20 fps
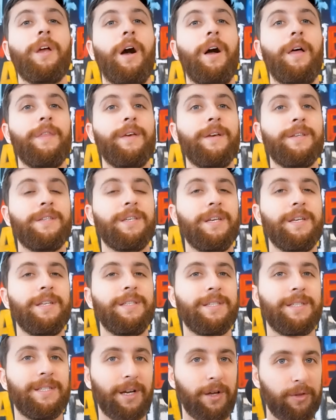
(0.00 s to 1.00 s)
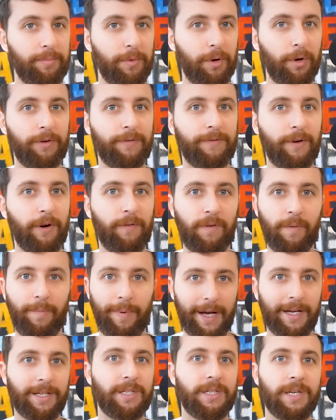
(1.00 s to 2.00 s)
on this in stealth mode for over the
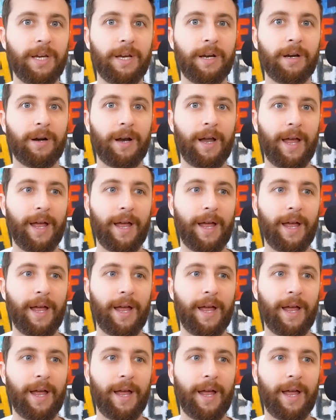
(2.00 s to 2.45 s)
past year,